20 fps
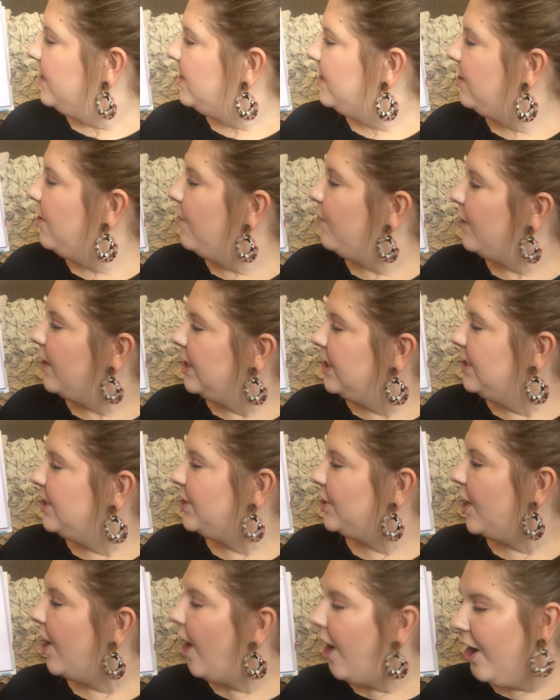the word
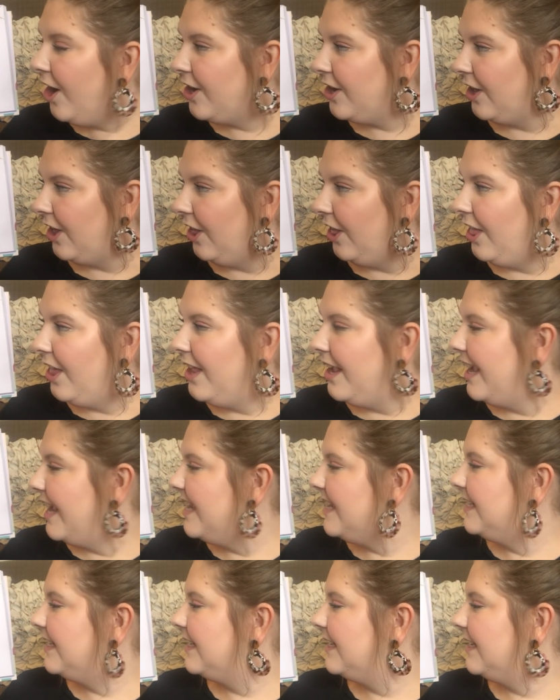tartle
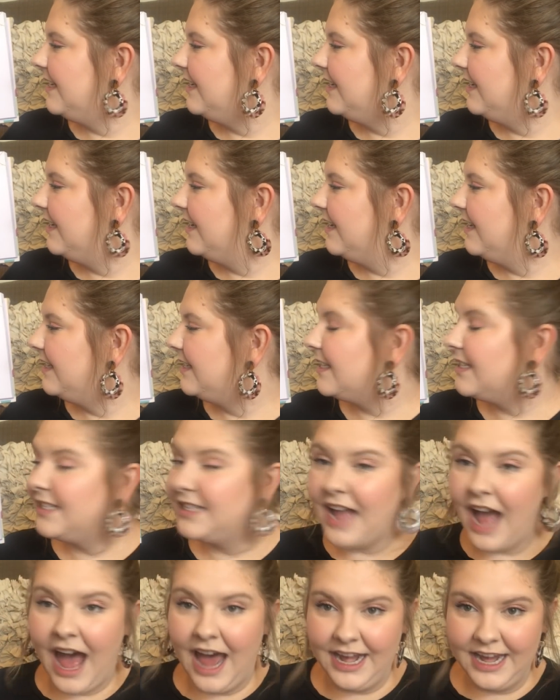is
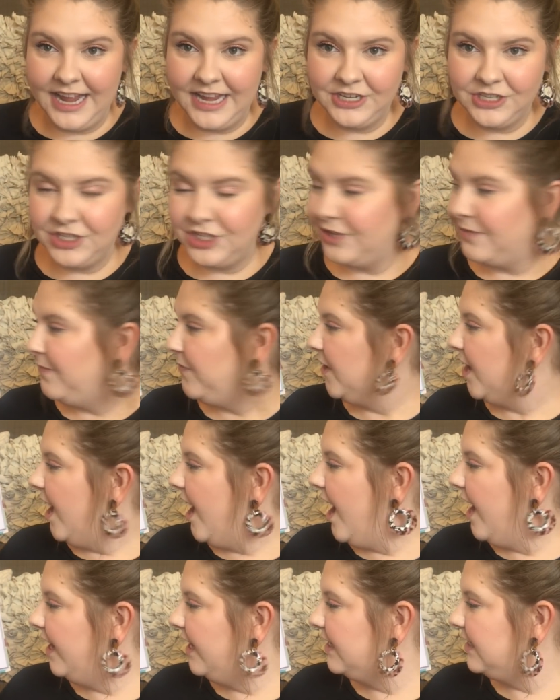Scottish,
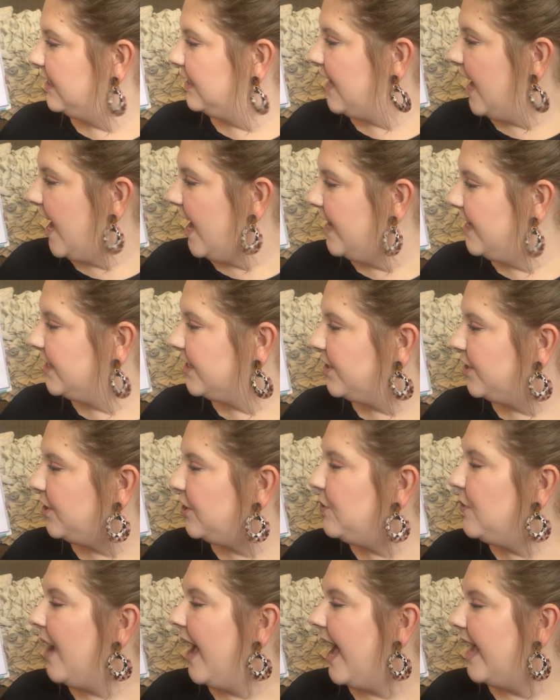and it says
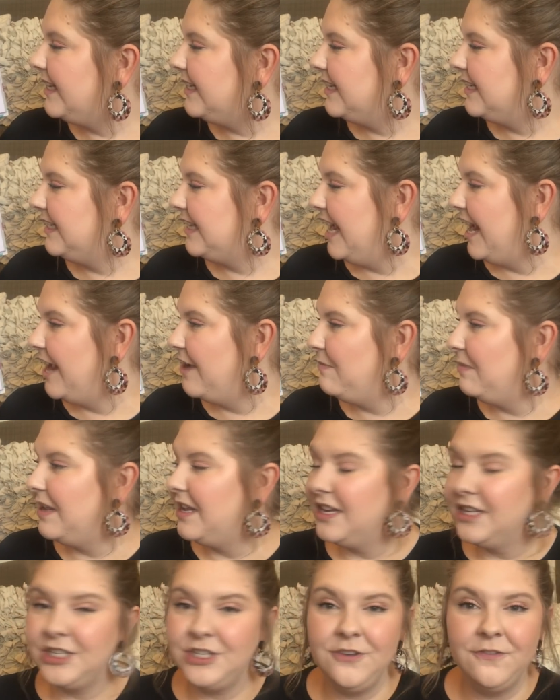to hesitate
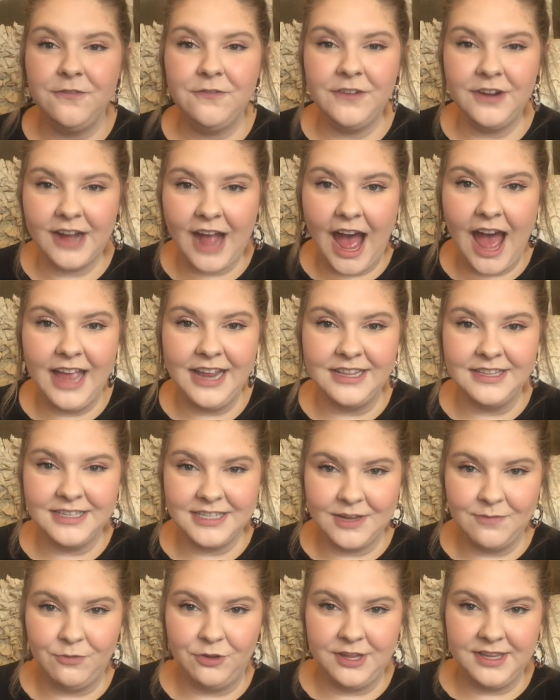because you've forgotten
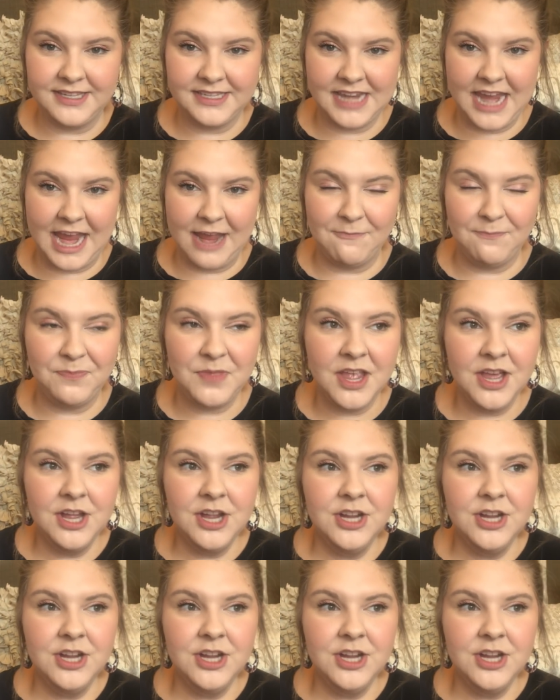someone's name.